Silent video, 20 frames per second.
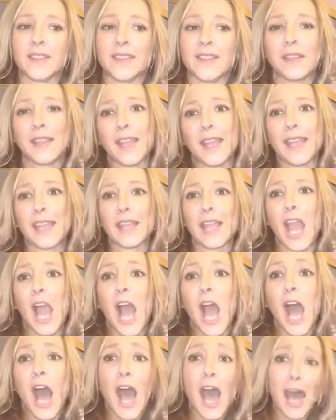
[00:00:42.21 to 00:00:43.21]
They're like,
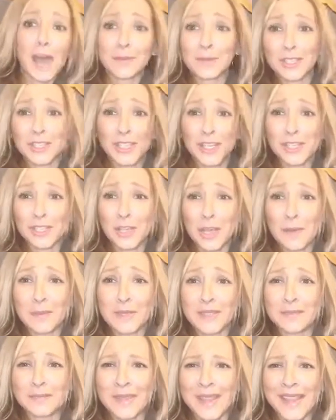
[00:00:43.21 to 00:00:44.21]
I'm just going to show
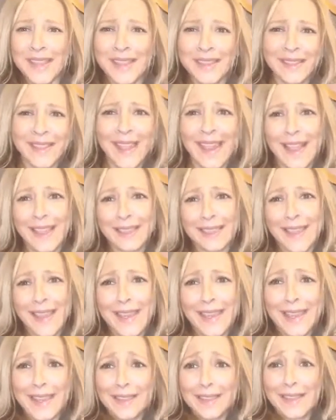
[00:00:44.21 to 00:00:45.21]
up as me and
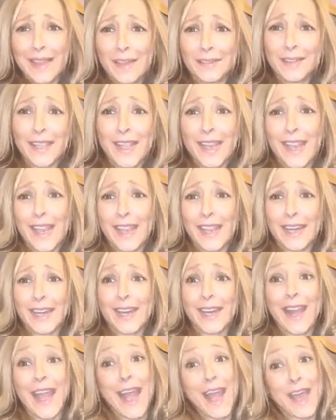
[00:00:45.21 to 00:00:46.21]
like it, love it, hate it,